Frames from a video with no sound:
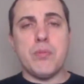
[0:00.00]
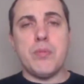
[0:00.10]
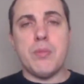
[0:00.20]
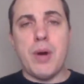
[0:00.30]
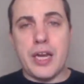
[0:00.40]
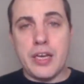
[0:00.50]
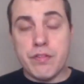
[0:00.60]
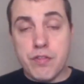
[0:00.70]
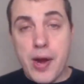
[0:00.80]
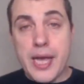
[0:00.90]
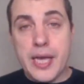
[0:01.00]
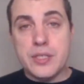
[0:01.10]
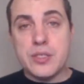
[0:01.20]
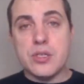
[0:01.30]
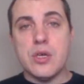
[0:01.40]
mnemonic
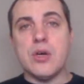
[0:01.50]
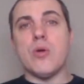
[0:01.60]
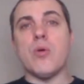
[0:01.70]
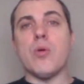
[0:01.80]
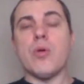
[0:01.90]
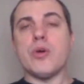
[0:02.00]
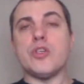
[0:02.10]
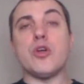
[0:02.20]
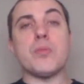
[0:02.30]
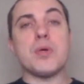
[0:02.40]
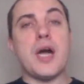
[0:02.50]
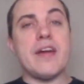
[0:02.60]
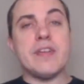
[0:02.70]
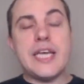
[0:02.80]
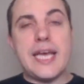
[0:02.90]
phrase or your
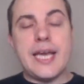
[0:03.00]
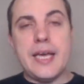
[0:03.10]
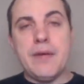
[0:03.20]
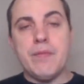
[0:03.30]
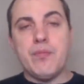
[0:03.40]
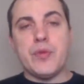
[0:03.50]
private key.